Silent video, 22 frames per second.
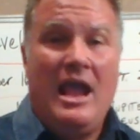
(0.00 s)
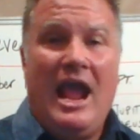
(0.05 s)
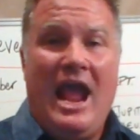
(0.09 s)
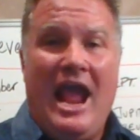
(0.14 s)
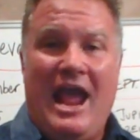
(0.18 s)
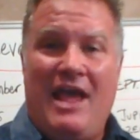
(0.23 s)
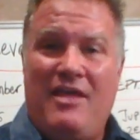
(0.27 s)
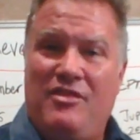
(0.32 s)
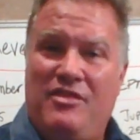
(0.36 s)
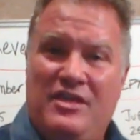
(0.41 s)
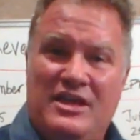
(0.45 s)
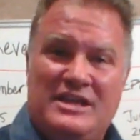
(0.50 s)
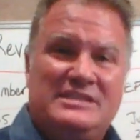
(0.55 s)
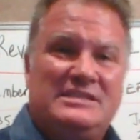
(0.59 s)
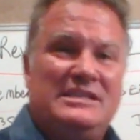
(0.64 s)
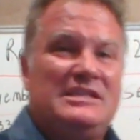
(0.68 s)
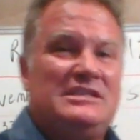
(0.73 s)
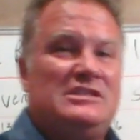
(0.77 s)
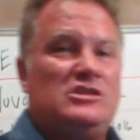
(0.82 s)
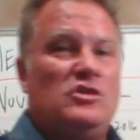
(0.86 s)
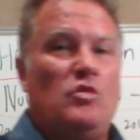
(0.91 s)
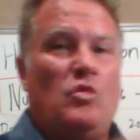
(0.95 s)
and this
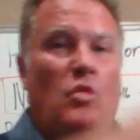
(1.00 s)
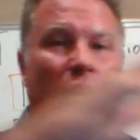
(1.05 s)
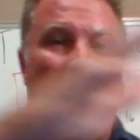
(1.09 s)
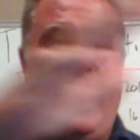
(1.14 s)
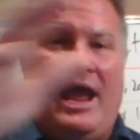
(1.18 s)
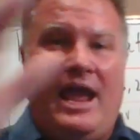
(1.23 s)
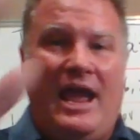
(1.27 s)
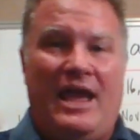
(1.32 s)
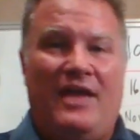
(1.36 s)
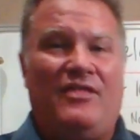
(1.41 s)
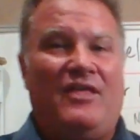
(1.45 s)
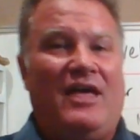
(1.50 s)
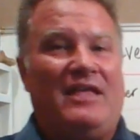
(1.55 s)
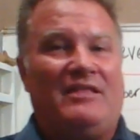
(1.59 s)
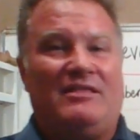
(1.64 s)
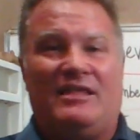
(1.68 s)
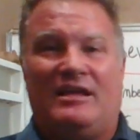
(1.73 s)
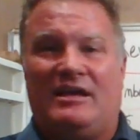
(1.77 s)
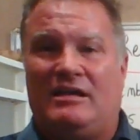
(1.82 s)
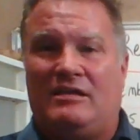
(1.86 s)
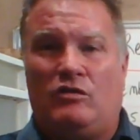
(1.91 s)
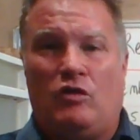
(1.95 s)
is the way
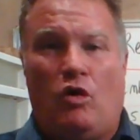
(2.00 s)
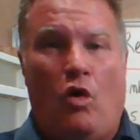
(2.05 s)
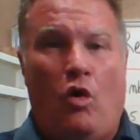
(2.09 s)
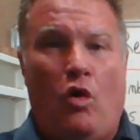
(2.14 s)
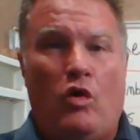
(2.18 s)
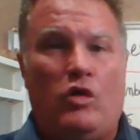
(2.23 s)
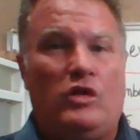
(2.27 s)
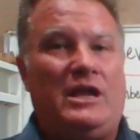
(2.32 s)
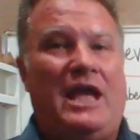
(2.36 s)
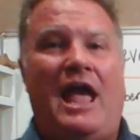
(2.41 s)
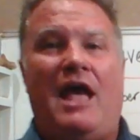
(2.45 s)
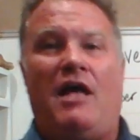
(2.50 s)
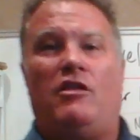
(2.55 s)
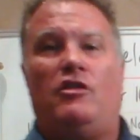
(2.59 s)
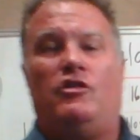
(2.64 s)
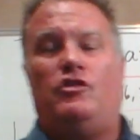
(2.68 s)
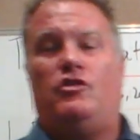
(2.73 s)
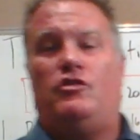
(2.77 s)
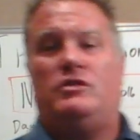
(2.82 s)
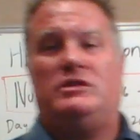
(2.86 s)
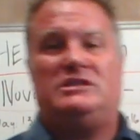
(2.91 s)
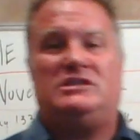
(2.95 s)
that the whole
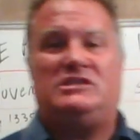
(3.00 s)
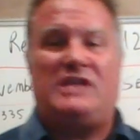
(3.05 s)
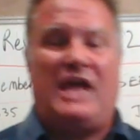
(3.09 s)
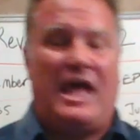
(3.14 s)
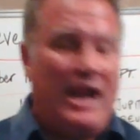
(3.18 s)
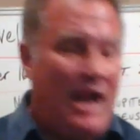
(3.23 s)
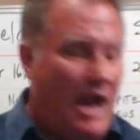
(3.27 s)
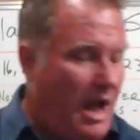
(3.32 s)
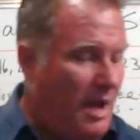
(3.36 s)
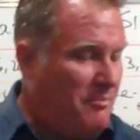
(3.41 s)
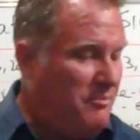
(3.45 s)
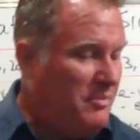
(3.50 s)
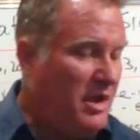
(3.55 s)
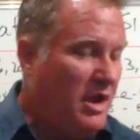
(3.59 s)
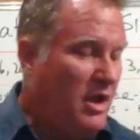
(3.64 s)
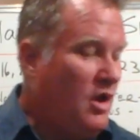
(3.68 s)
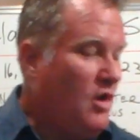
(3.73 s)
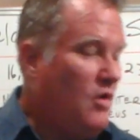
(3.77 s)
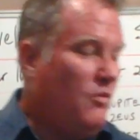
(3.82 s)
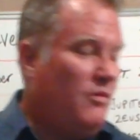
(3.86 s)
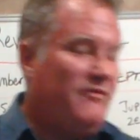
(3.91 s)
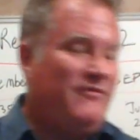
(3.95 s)
calendar is set up.
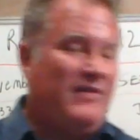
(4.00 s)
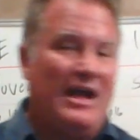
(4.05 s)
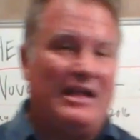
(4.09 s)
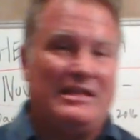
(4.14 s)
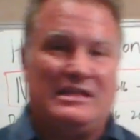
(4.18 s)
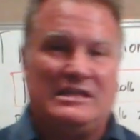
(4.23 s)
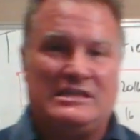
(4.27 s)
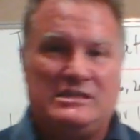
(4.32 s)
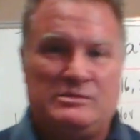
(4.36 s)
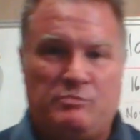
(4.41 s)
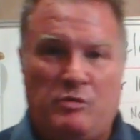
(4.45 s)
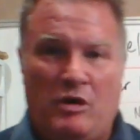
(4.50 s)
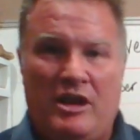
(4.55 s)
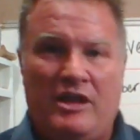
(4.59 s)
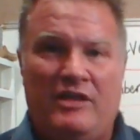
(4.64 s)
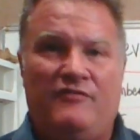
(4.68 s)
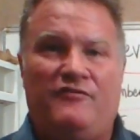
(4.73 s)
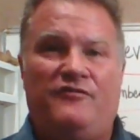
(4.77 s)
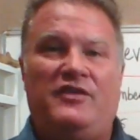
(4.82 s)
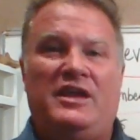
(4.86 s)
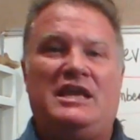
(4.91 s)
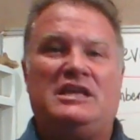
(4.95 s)
We've got the
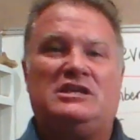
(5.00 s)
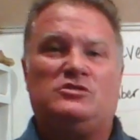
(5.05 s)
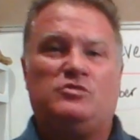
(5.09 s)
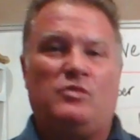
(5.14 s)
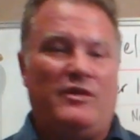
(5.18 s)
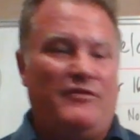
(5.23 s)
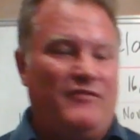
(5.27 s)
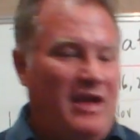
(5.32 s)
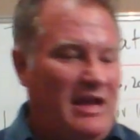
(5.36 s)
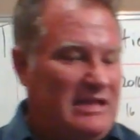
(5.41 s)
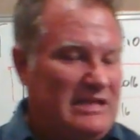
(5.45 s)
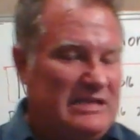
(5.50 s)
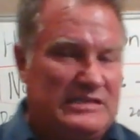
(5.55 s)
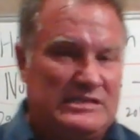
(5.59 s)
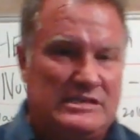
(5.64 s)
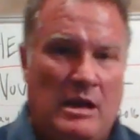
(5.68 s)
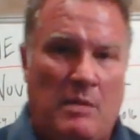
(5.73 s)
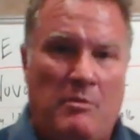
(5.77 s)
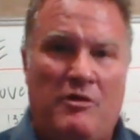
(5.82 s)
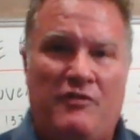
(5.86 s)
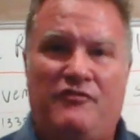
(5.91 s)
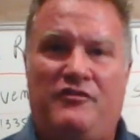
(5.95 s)
spring feast, we've got the
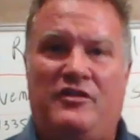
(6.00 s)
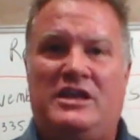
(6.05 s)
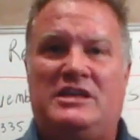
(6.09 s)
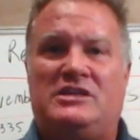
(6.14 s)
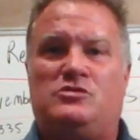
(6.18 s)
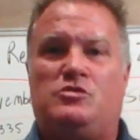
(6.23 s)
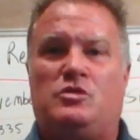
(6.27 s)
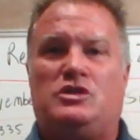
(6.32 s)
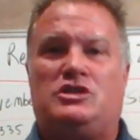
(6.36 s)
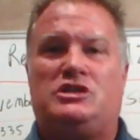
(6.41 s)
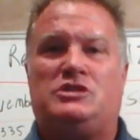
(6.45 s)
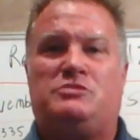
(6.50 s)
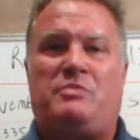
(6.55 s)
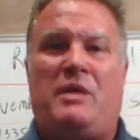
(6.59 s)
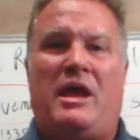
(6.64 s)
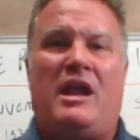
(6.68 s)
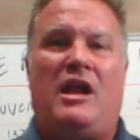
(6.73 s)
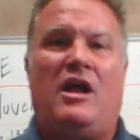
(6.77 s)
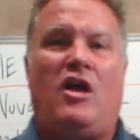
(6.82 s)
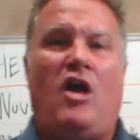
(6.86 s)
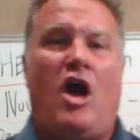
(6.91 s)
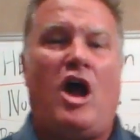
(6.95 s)
summer feast, which is
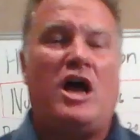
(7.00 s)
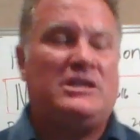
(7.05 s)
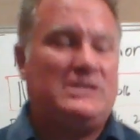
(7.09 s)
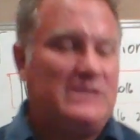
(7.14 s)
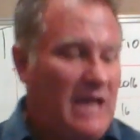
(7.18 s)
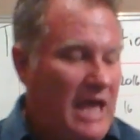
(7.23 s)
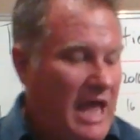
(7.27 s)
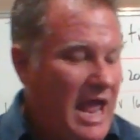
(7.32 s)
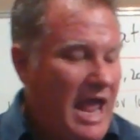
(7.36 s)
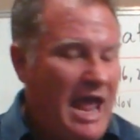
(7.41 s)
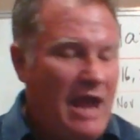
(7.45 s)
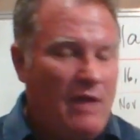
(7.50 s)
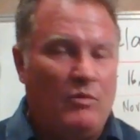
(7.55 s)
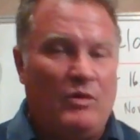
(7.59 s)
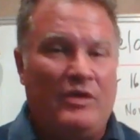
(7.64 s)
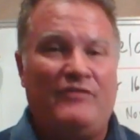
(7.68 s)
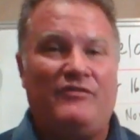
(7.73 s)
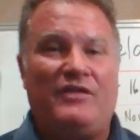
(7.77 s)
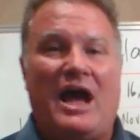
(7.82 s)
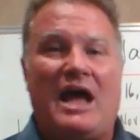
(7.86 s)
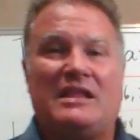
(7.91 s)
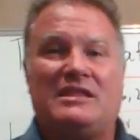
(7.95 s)
Pentecost, and
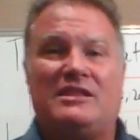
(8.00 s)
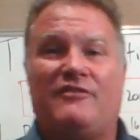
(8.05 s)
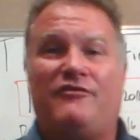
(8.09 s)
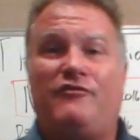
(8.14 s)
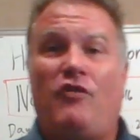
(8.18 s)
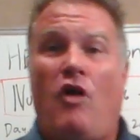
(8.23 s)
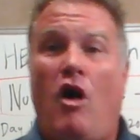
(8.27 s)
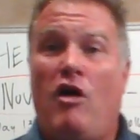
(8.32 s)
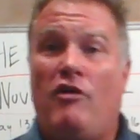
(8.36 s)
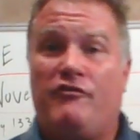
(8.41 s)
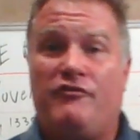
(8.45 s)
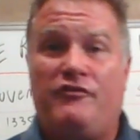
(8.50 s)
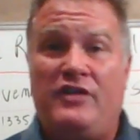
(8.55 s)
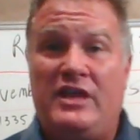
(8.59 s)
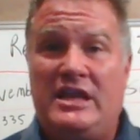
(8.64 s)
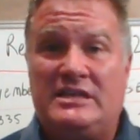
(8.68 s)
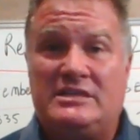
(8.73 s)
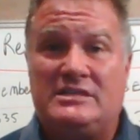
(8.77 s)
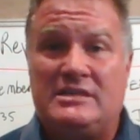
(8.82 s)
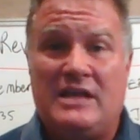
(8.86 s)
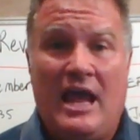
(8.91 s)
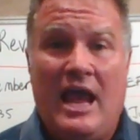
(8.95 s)
we've got the fall
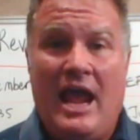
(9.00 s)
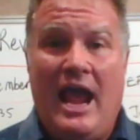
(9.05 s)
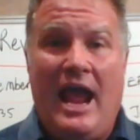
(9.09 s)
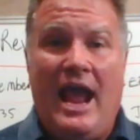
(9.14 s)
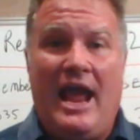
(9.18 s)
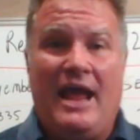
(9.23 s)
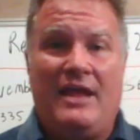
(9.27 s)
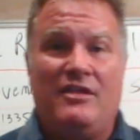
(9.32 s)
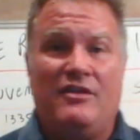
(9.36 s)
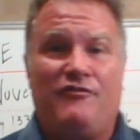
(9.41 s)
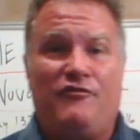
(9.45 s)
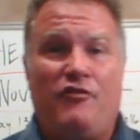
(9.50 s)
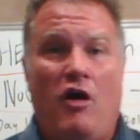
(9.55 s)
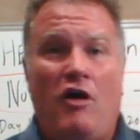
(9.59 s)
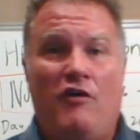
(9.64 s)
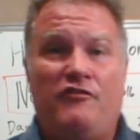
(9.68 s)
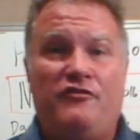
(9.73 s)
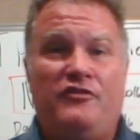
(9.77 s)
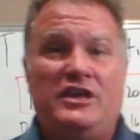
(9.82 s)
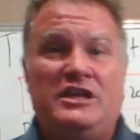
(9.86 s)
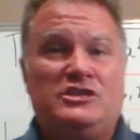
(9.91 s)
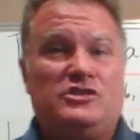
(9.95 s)
feast, and the
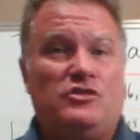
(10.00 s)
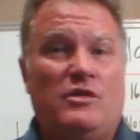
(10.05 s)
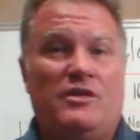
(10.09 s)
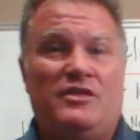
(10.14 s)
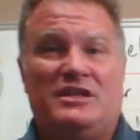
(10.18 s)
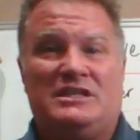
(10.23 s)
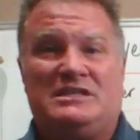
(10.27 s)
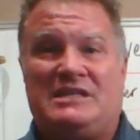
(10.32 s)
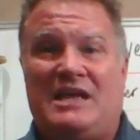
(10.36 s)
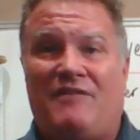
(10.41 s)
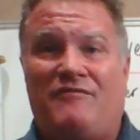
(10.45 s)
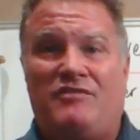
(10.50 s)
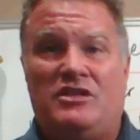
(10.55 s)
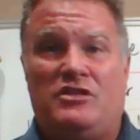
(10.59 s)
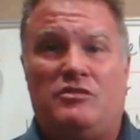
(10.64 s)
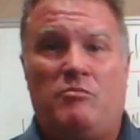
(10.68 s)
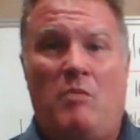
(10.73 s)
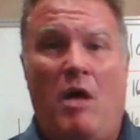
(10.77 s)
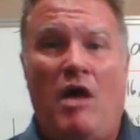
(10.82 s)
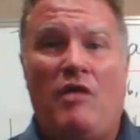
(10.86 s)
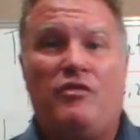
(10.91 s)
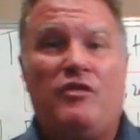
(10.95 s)
fall feasts are in the 7th
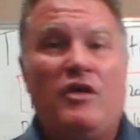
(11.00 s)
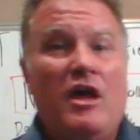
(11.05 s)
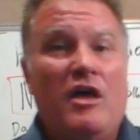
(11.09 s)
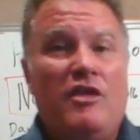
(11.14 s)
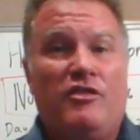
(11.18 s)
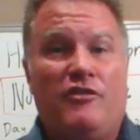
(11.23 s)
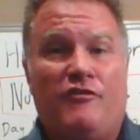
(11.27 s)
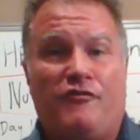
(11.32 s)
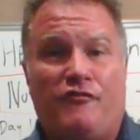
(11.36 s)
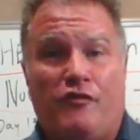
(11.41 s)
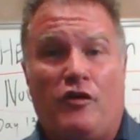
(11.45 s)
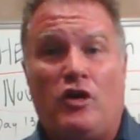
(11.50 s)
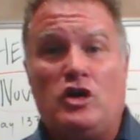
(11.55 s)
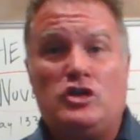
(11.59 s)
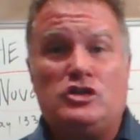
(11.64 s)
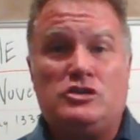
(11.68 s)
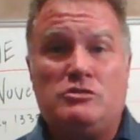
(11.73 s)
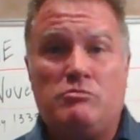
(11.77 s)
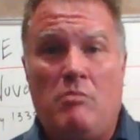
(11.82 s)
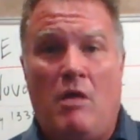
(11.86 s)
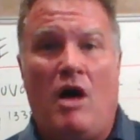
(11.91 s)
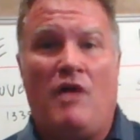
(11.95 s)
month. The
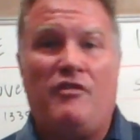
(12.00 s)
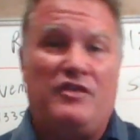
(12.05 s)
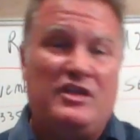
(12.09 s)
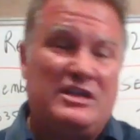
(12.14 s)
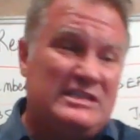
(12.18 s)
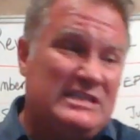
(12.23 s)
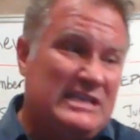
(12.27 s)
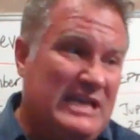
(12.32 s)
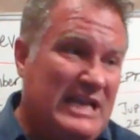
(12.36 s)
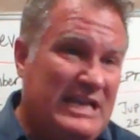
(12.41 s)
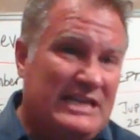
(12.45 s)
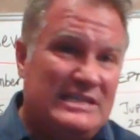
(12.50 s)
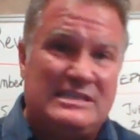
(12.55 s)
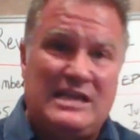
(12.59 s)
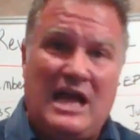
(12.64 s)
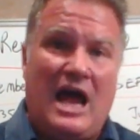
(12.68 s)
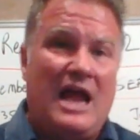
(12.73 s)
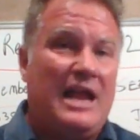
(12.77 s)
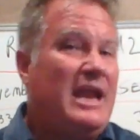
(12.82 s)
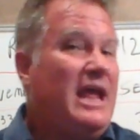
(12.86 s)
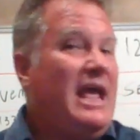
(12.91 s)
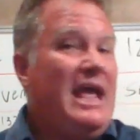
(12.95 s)
first month is
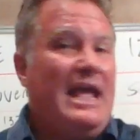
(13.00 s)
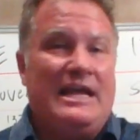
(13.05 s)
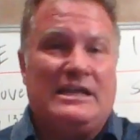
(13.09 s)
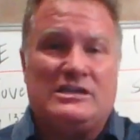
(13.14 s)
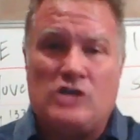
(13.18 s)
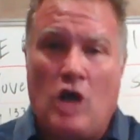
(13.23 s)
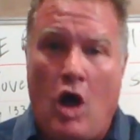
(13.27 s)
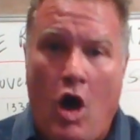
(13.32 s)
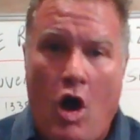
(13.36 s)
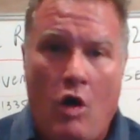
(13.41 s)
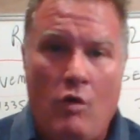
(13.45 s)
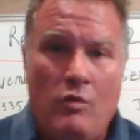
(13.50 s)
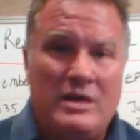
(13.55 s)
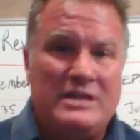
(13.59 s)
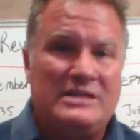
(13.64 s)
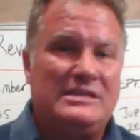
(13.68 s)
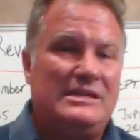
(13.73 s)
Nisan. It's always